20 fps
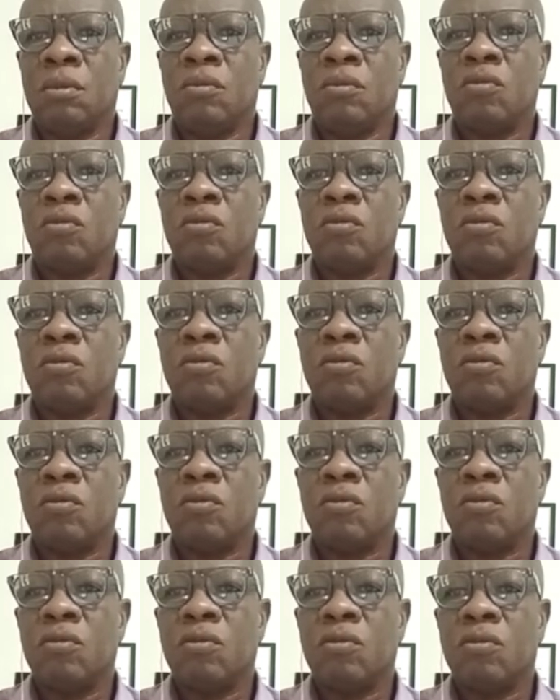
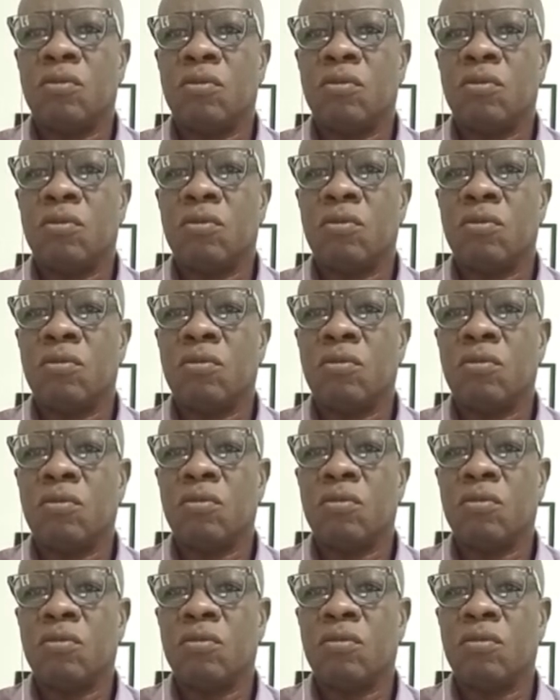
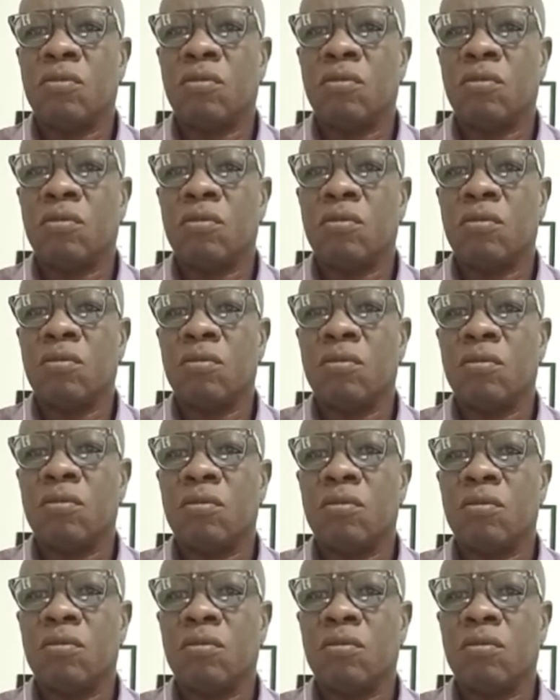
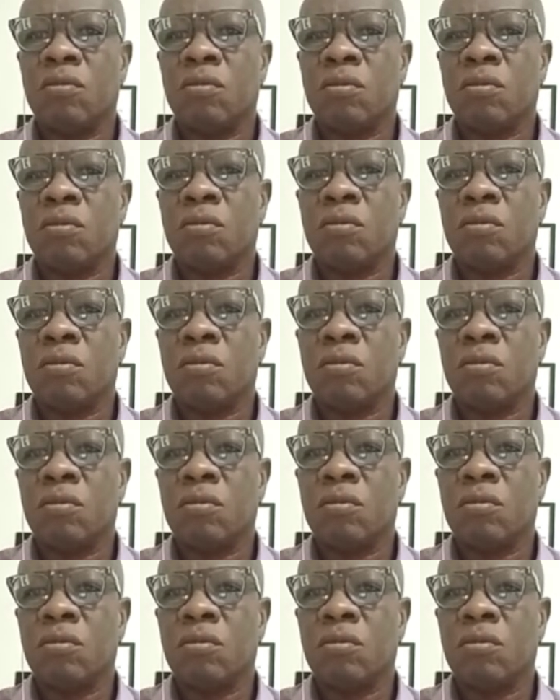(not speaking)